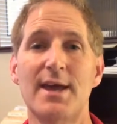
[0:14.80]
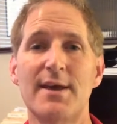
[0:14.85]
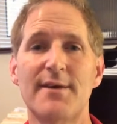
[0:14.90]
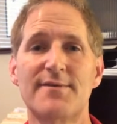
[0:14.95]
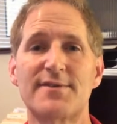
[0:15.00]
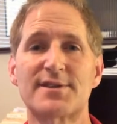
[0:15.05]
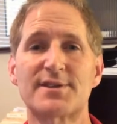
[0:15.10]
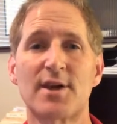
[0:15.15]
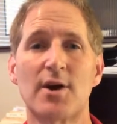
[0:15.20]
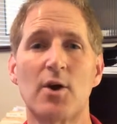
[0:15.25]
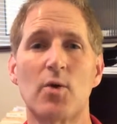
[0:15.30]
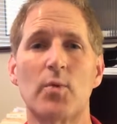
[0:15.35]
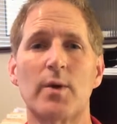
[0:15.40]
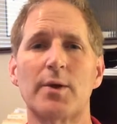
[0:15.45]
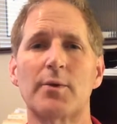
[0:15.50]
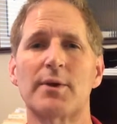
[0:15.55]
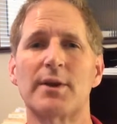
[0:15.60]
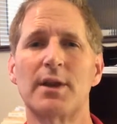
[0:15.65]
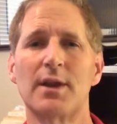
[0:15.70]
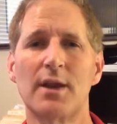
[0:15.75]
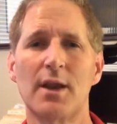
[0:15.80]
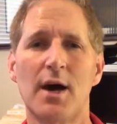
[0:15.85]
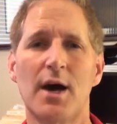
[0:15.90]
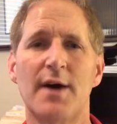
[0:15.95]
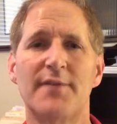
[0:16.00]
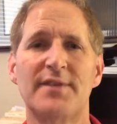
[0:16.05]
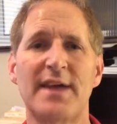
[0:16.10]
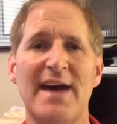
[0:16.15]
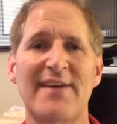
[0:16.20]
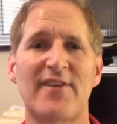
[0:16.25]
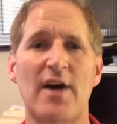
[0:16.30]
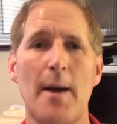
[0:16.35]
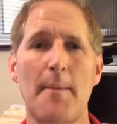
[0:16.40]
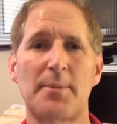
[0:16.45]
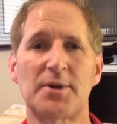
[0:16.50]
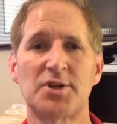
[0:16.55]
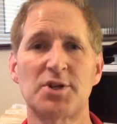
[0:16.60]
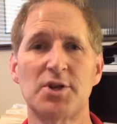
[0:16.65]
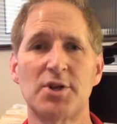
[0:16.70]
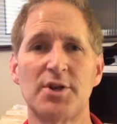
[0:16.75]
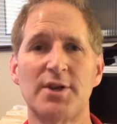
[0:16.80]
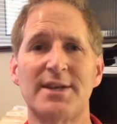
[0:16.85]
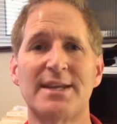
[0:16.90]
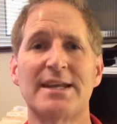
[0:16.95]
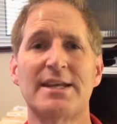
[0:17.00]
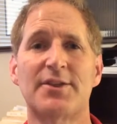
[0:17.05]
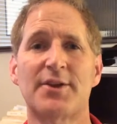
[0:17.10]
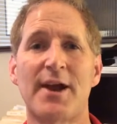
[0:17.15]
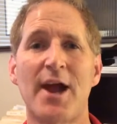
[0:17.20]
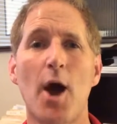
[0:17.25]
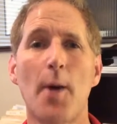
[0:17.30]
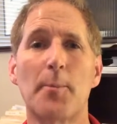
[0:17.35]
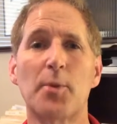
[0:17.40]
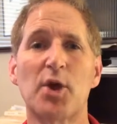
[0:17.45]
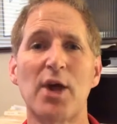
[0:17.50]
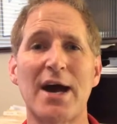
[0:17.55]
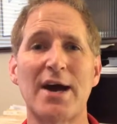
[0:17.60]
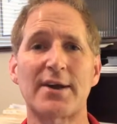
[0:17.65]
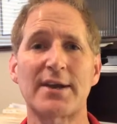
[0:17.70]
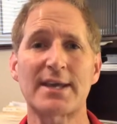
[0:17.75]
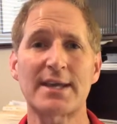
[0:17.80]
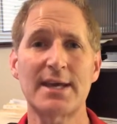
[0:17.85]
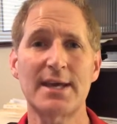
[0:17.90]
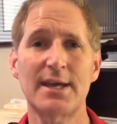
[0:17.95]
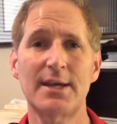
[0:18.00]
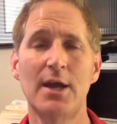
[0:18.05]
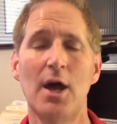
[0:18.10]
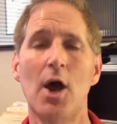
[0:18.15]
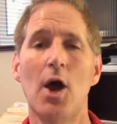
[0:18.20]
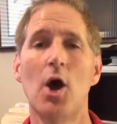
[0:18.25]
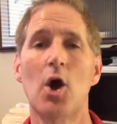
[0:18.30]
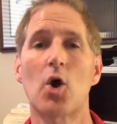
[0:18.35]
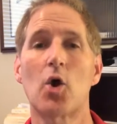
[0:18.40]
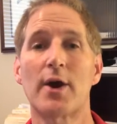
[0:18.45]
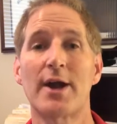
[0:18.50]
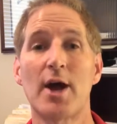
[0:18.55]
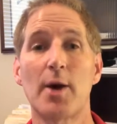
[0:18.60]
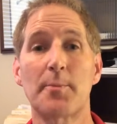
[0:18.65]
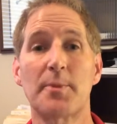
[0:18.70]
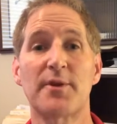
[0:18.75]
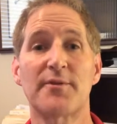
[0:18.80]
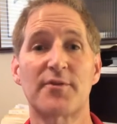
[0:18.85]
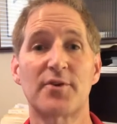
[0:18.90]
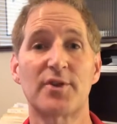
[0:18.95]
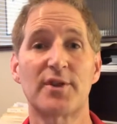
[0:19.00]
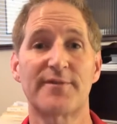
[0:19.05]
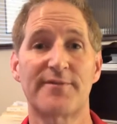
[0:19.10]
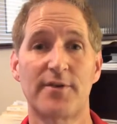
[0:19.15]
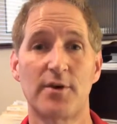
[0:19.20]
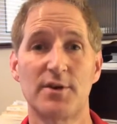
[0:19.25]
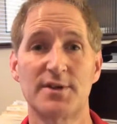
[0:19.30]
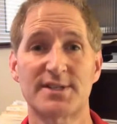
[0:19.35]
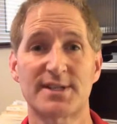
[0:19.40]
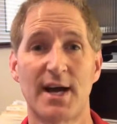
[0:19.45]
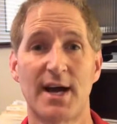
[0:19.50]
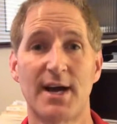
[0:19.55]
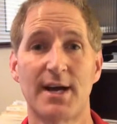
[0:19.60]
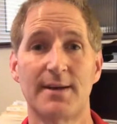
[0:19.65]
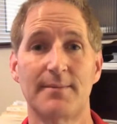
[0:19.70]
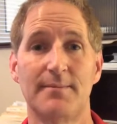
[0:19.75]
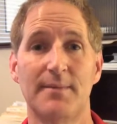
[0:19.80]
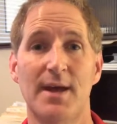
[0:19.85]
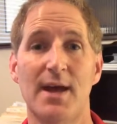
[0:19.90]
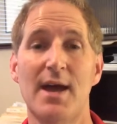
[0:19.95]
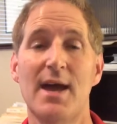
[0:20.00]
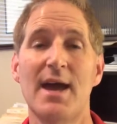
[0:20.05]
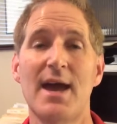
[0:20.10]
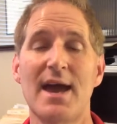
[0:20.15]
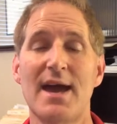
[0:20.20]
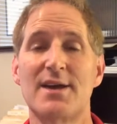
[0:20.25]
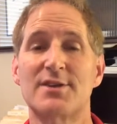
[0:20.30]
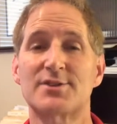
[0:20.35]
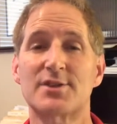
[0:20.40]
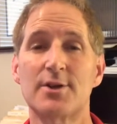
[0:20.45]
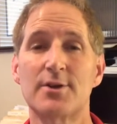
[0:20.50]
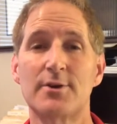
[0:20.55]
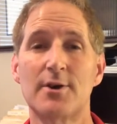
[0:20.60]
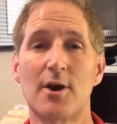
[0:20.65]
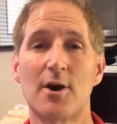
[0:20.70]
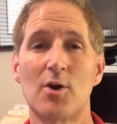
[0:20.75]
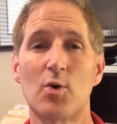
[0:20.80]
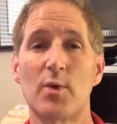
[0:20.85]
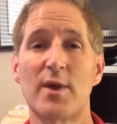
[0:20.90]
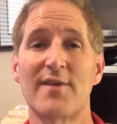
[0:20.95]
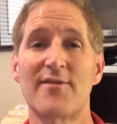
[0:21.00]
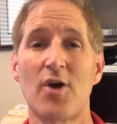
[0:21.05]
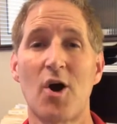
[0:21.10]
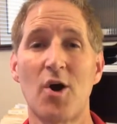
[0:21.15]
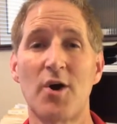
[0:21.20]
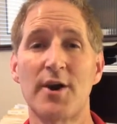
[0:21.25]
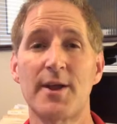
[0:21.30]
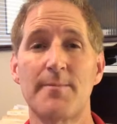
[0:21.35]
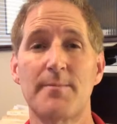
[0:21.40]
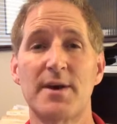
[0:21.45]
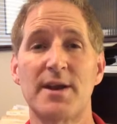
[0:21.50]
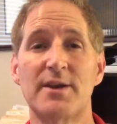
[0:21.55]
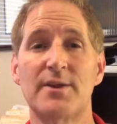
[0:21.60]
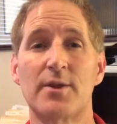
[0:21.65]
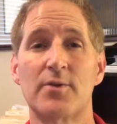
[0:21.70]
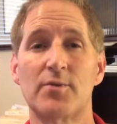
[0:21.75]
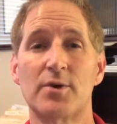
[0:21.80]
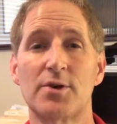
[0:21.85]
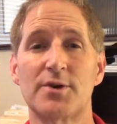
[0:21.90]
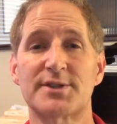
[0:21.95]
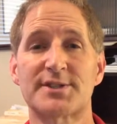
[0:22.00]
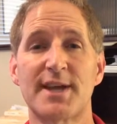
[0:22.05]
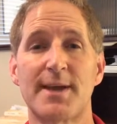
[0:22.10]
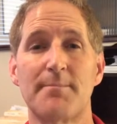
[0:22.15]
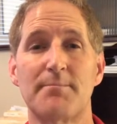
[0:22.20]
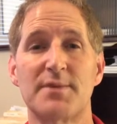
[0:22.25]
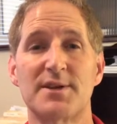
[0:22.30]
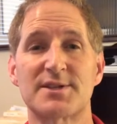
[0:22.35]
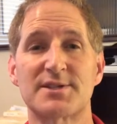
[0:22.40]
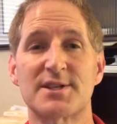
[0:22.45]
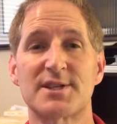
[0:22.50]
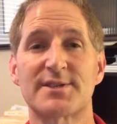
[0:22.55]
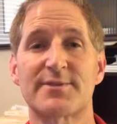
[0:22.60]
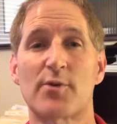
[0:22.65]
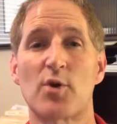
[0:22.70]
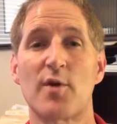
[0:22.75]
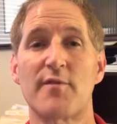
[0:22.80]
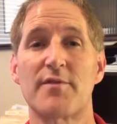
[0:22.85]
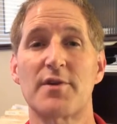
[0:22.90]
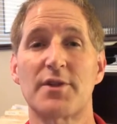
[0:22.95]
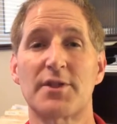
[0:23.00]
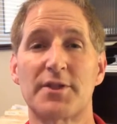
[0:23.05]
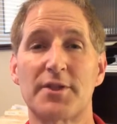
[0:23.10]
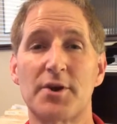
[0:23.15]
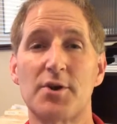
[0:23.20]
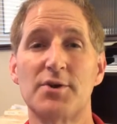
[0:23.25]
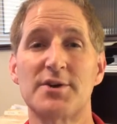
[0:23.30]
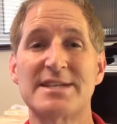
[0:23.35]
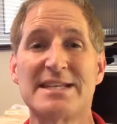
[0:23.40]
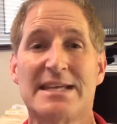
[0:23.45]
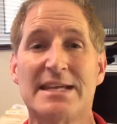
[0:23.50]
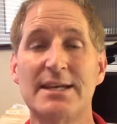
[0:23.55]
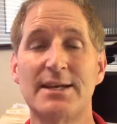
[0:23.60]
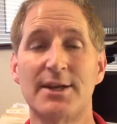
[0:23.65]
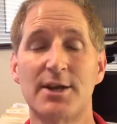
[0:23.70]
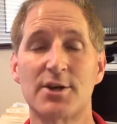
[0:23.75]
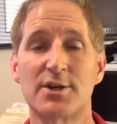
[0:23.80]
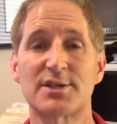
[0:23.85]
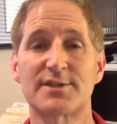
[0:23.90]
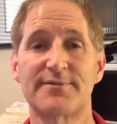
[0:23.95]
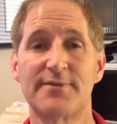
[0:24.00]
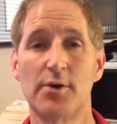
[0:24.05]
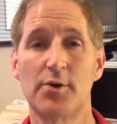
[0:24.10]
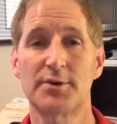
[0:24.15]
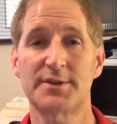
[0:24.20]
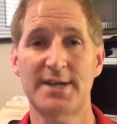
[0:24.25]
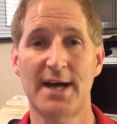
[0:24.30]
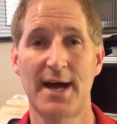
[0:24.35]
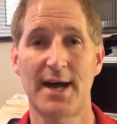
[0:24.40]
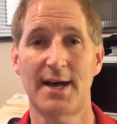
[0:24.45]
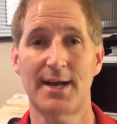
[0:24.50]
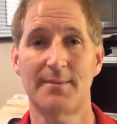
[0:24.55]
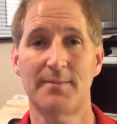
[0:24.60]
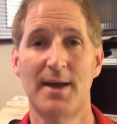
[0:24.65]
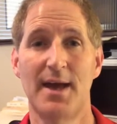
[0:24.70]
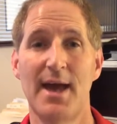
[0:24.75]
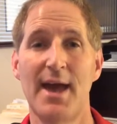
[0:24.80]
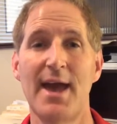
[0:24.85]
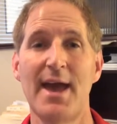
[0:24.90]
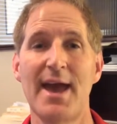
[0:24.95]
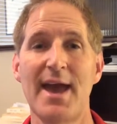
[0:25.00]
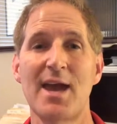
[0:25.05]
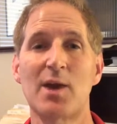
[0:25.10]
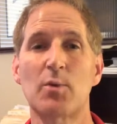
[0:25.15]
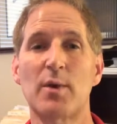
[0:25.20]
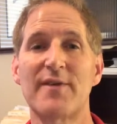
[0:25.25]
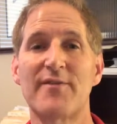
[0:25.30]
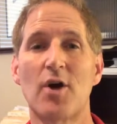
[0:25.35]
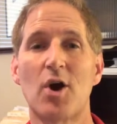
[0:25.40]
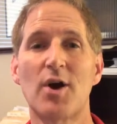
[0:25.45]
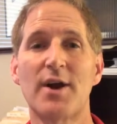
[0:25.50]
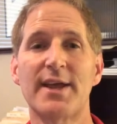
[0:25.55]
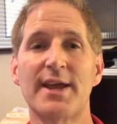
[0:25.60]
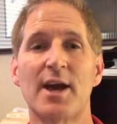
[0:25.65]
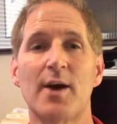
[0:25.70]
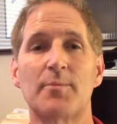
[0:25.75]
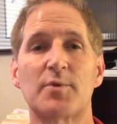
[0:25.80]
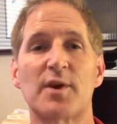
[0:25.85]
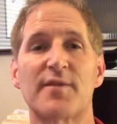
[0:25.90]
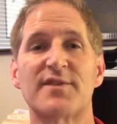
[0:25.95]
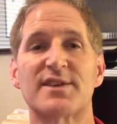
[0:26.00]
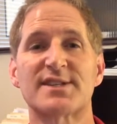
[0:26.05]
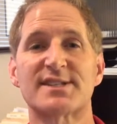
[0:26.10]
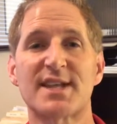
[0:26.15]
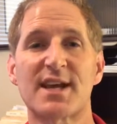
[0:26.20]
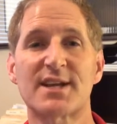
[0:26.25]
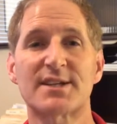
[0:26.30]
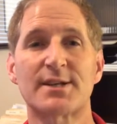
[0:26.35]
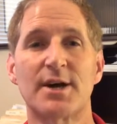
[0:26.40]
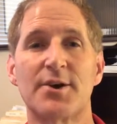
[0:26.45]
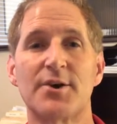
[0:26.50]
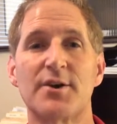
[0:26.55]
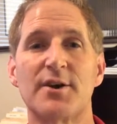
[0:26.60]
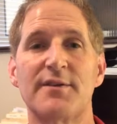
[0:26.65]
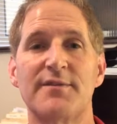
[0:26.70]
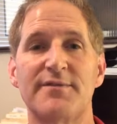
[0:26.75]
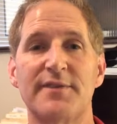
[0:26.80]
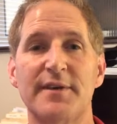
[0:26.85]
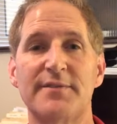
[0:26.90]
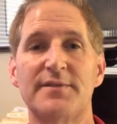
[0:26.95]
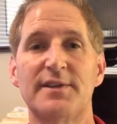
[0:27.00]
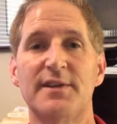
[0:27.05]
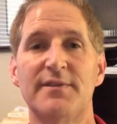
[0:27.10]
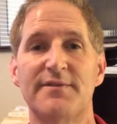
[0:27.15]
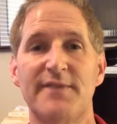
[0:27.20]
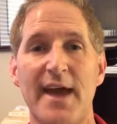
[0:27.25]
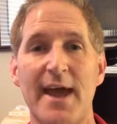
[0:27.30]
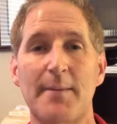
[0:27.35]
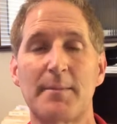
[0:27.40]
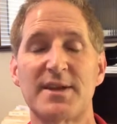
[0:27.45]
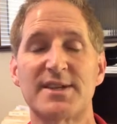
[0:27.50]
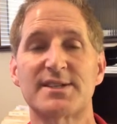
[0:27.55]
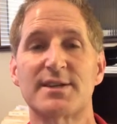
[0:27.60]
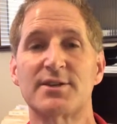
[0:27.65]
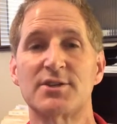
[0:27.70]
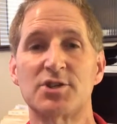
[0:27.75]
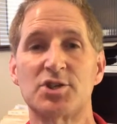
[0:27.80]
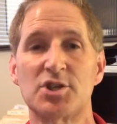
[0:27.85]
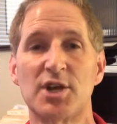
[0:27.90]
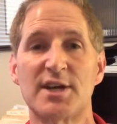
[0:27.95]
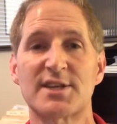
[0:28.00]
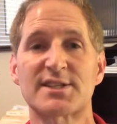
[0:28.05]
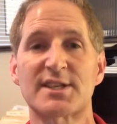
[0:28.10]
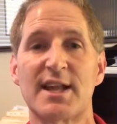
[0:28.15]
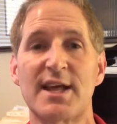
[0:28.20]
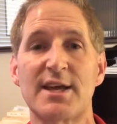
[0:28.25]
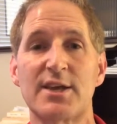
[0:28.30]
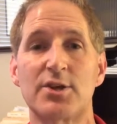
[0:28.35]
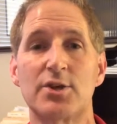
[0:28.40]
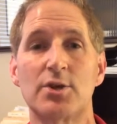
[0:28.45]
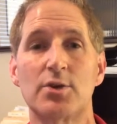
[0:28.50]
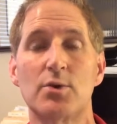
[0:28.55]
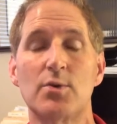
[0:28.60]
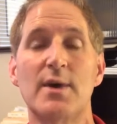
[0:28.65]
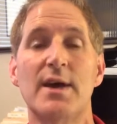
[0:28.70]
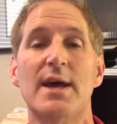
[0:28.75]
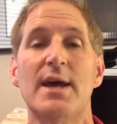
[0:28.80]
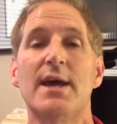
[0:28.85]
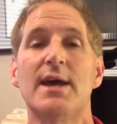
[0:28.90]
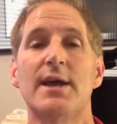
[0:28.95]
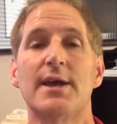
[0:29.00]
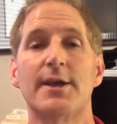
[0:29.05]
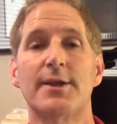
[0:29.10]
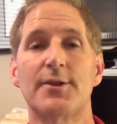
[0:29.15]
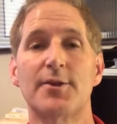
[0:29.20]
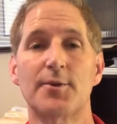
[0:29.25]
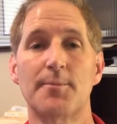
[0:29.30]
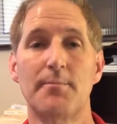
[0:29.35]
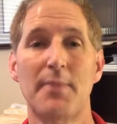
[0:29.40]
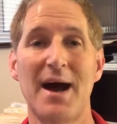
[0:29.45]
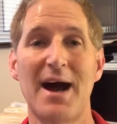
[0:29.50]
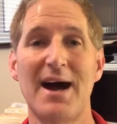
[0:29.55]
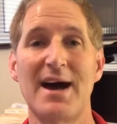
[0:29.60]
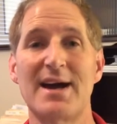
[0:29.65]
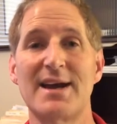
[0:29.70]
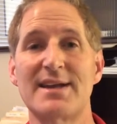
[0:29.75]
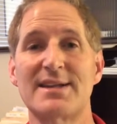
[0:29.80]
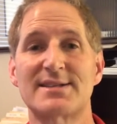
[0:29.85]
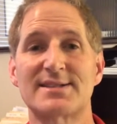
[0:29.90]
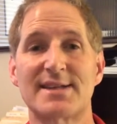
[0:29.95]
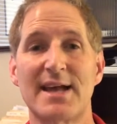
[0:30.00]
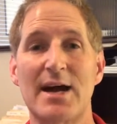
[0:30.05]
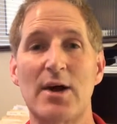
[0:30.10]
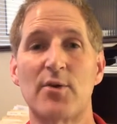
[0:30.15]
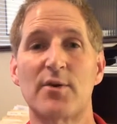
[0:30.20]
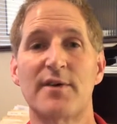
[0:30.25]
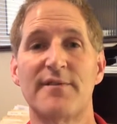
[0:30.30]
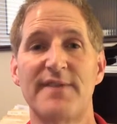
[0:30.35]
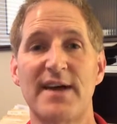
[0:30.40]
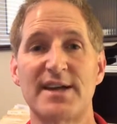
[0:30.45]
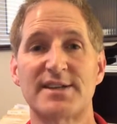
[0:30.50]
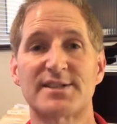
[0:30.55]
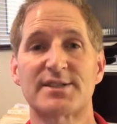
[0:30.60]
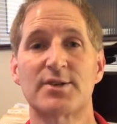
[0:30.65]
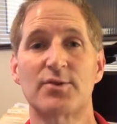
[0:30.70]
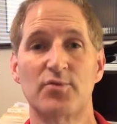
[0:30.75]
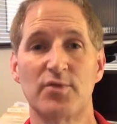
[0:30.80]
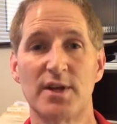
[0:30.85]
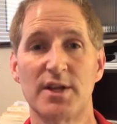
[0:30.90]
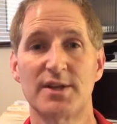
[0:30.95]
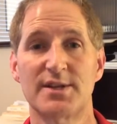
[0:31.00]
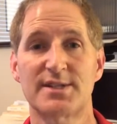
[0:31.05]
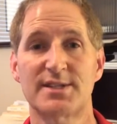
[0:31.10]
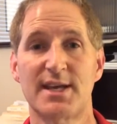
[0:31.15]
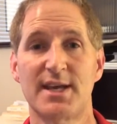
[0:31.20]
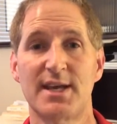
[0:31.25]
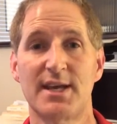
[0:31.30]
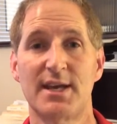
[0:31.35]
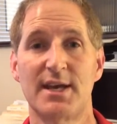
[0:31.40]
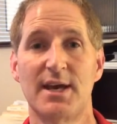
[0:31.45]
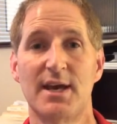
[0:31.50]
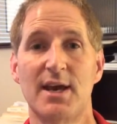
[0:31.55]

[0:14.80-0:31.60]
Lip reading: If so, we would love to have an opportunity to either help you out again or help you for the first time. As you know, we have already been in the real estate business for over 13 years full-time, and we've already helped over 650 families just like you either buy, sell, or invest in real estate.